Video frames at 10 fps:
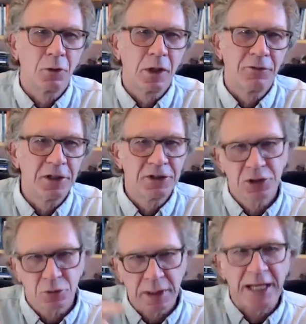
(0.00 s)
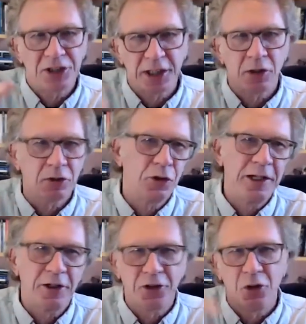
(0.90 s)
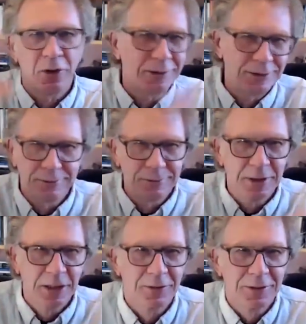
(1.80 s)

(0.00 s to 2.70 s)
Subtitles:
where if it's just a single tree or two, it's, you know.